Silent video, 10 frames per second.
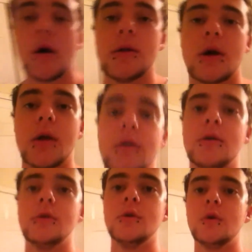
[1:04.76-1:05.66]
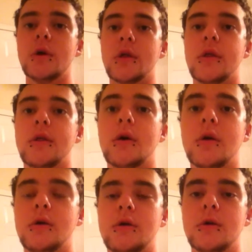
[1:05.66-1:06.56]
a lot to do
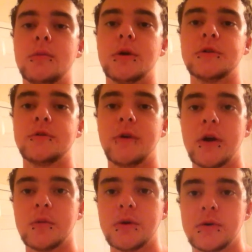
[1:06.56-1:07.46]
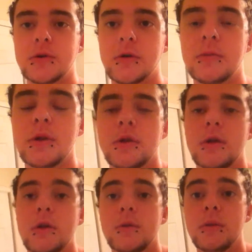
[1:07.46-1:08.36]
with your muscle fibers'
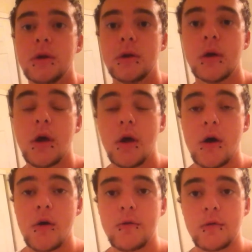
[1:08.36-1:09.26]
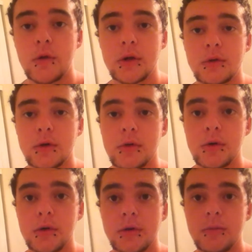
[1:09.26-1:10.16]
ability to be fully
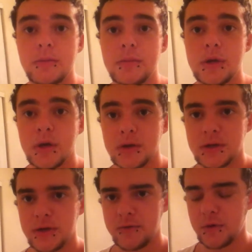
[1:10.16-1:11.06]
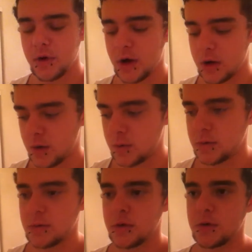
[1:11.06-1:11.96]
recruited, because if you're not
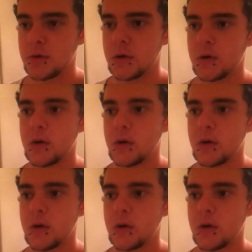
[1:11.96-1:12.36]
going through